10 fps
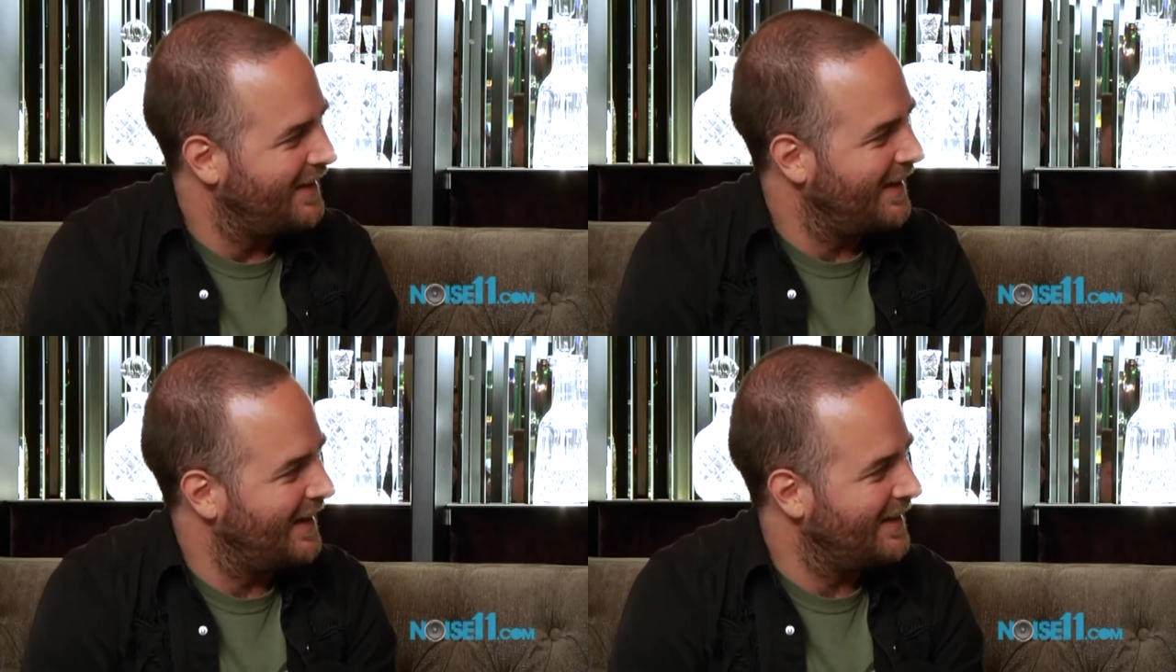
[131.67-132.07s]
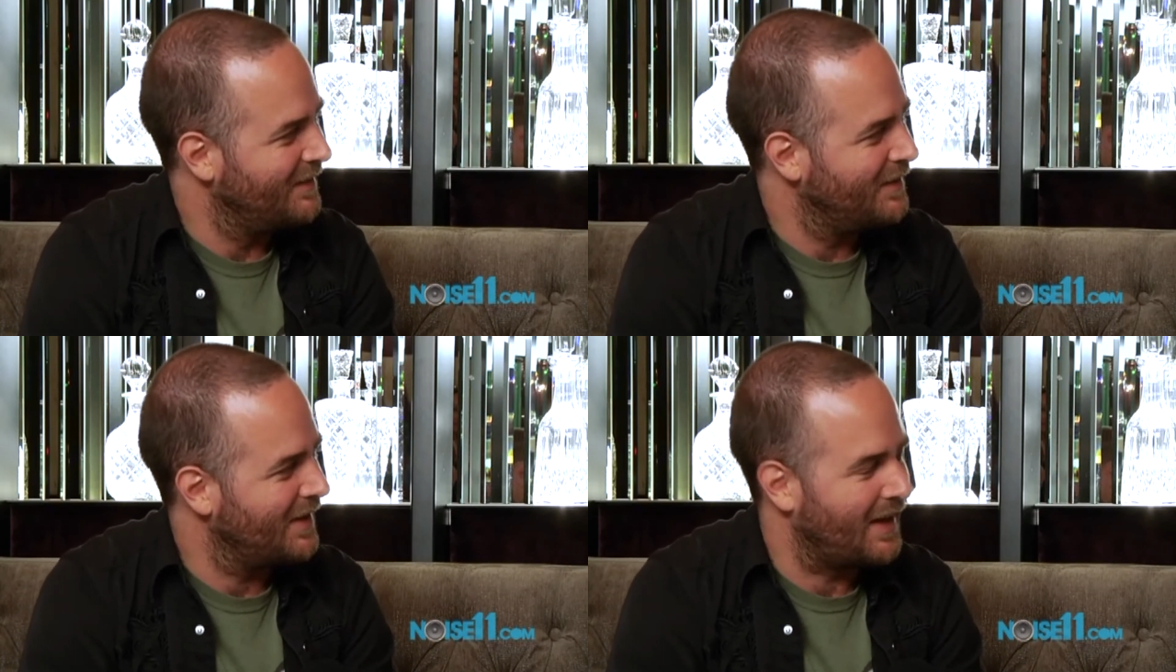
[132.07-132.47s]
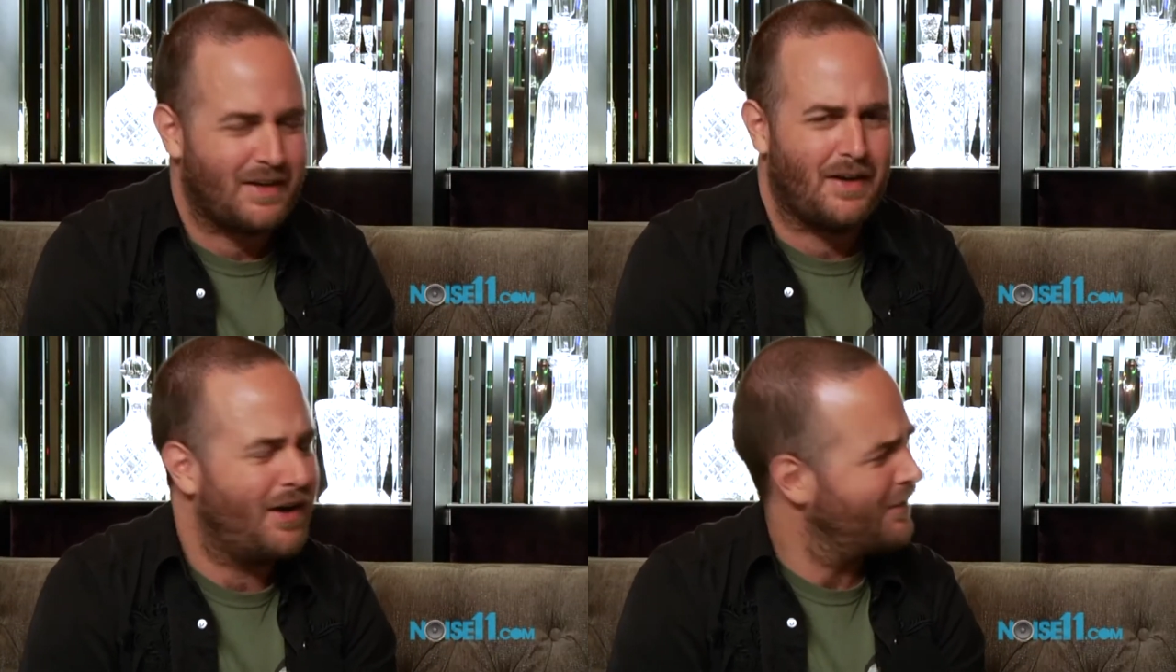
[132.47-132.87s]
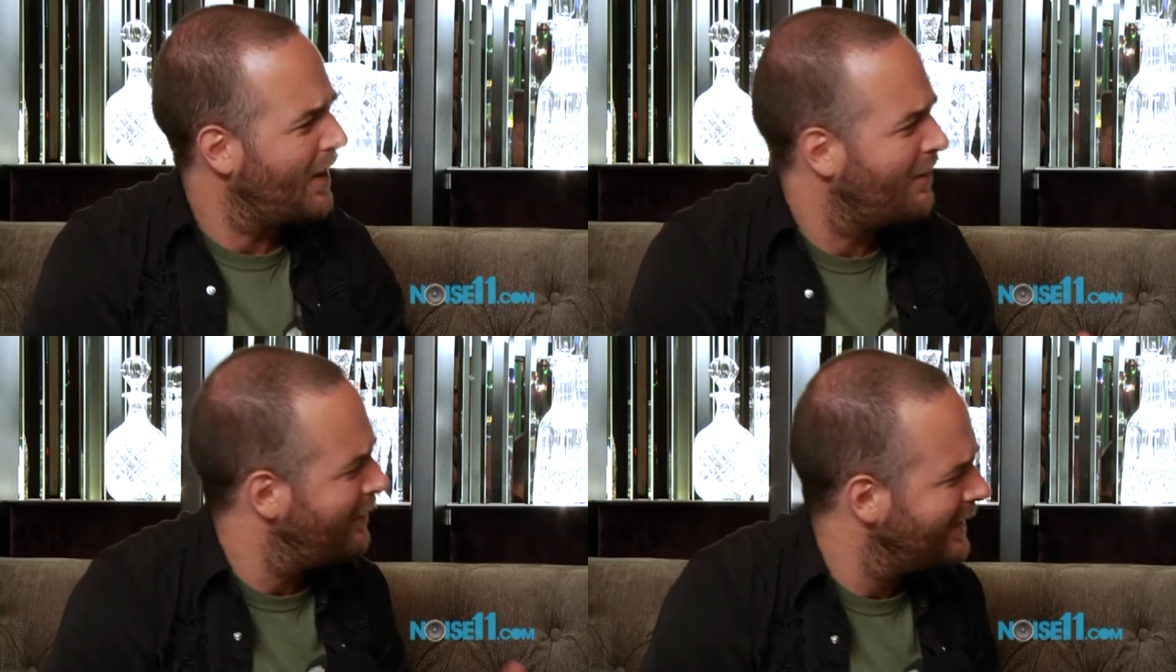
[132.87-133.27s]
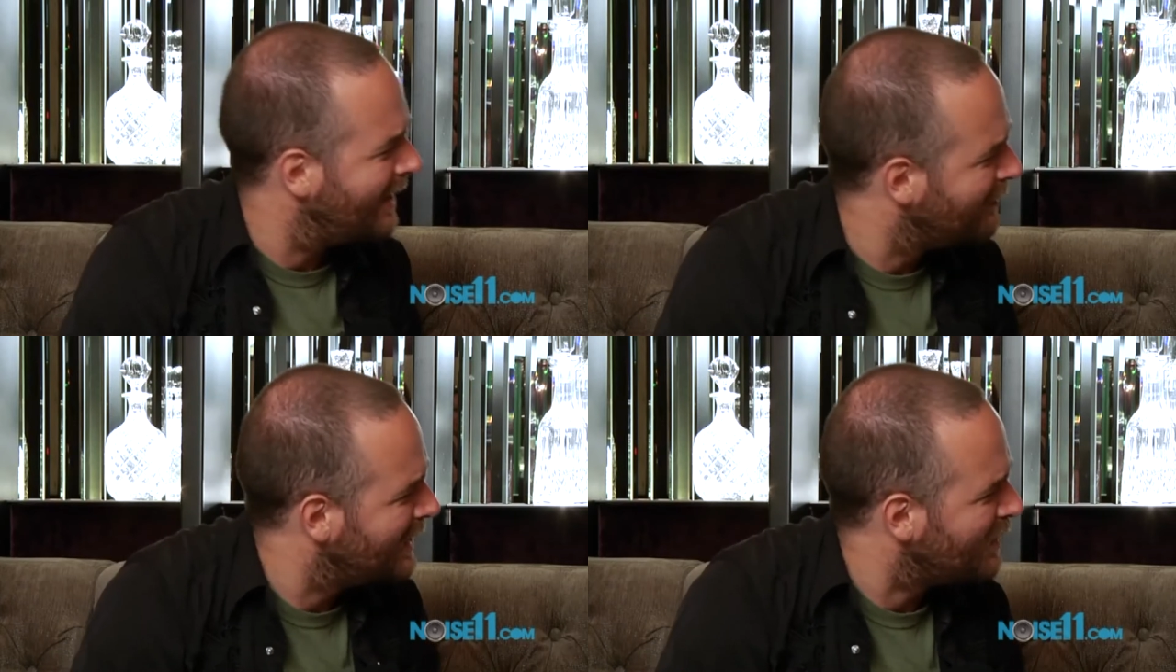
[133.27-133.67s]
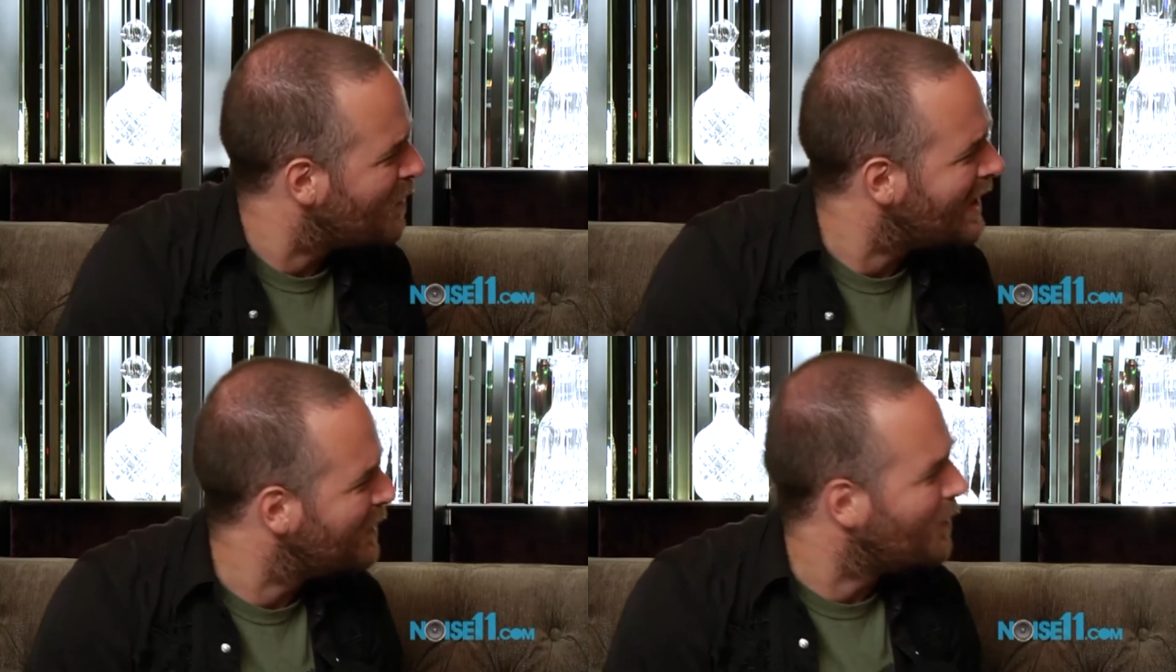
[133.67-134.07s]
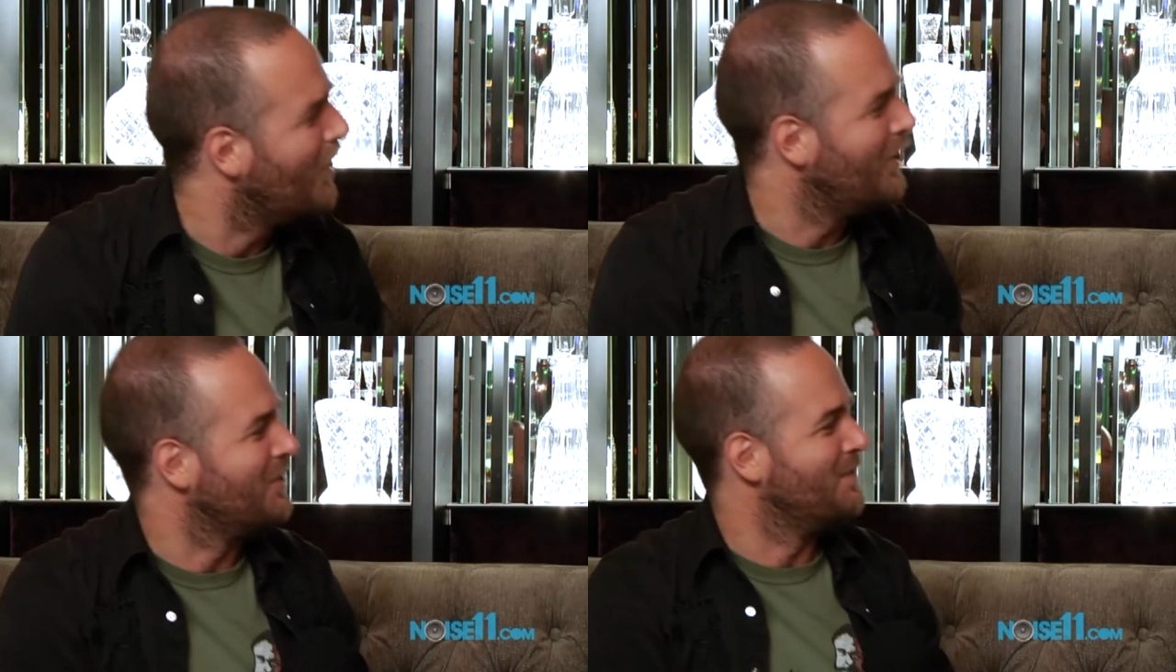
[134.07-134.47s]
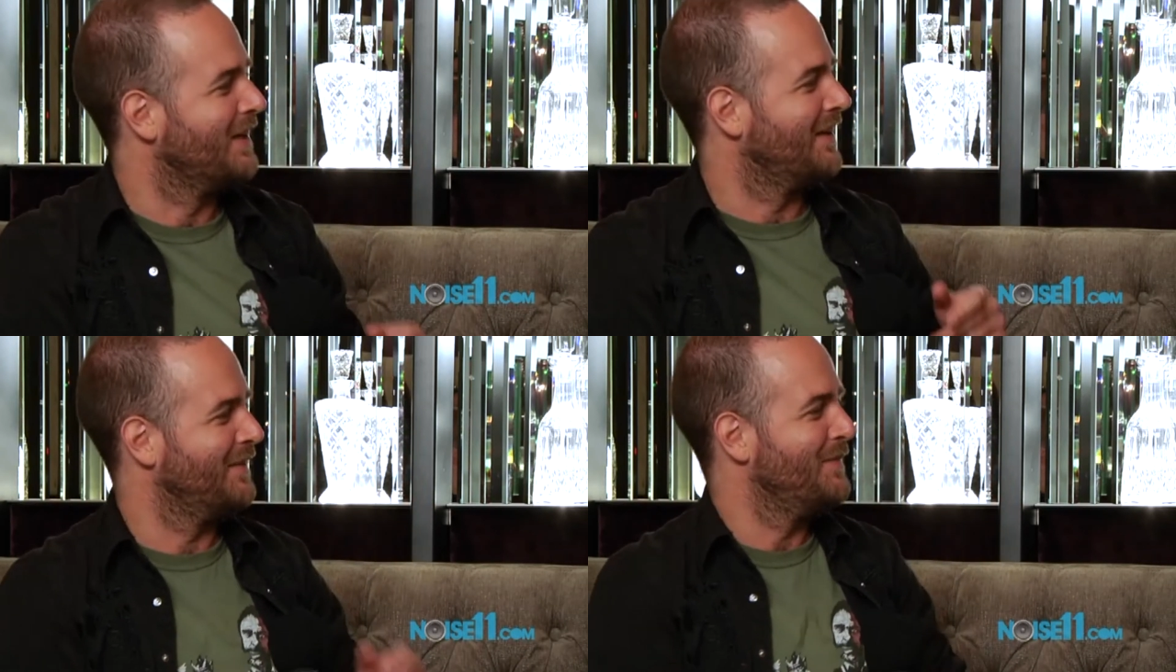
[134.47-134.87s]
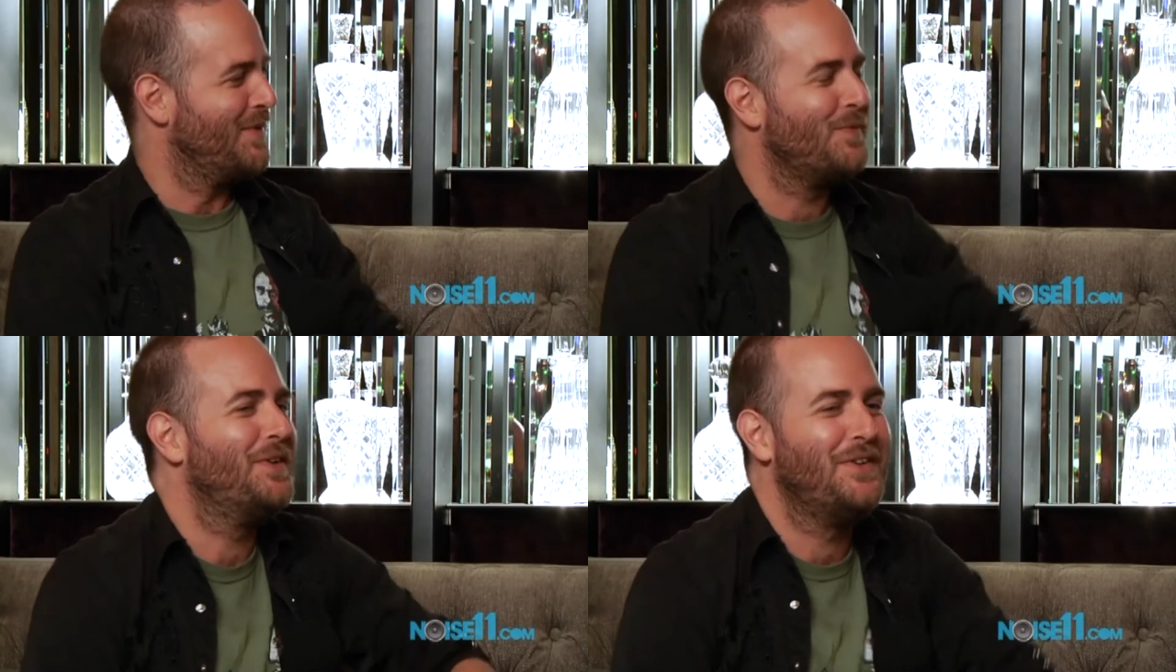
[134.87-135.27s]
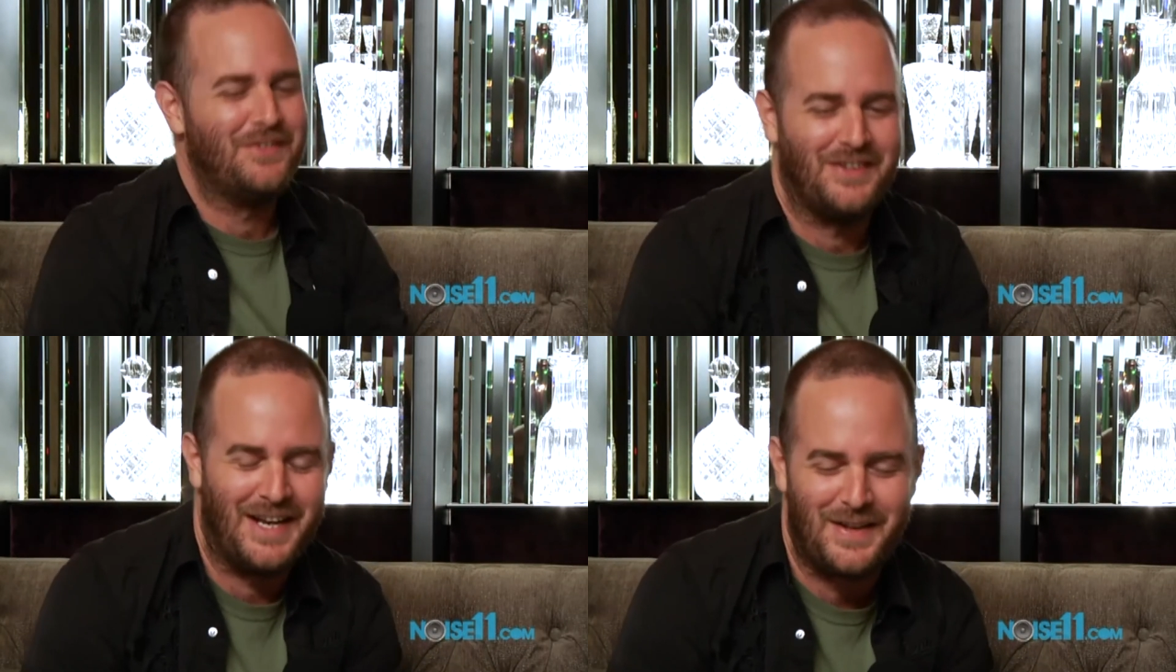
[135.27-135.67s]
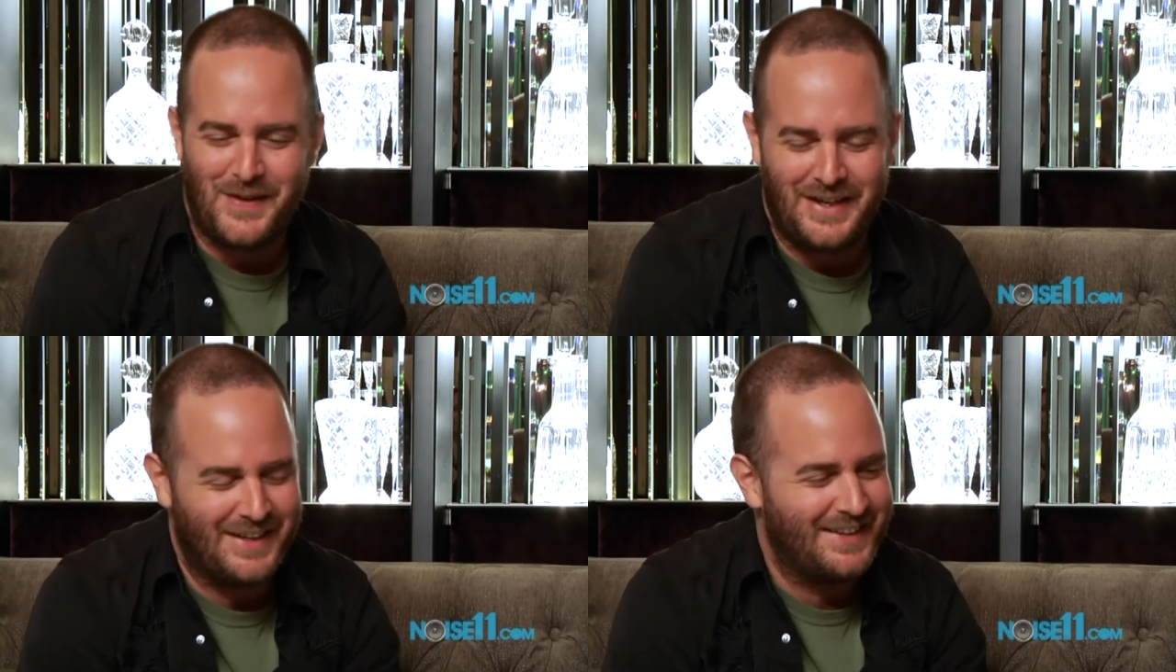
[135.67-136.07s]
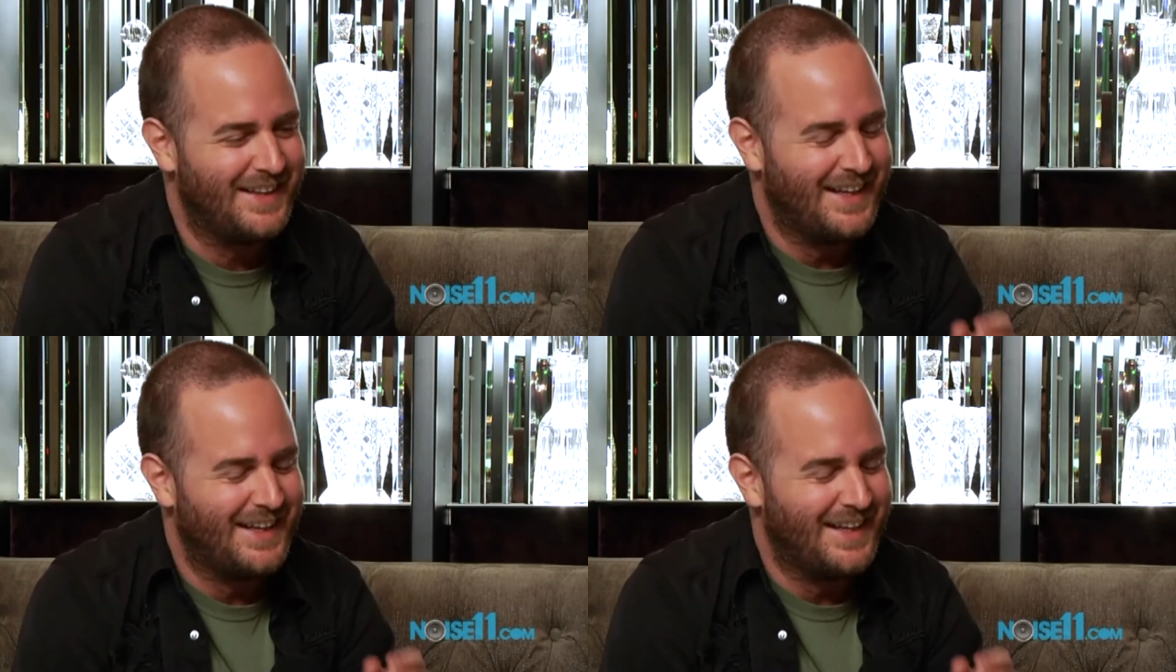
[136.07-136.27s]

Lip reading: I find that a really weird word, but we'll use it anyway,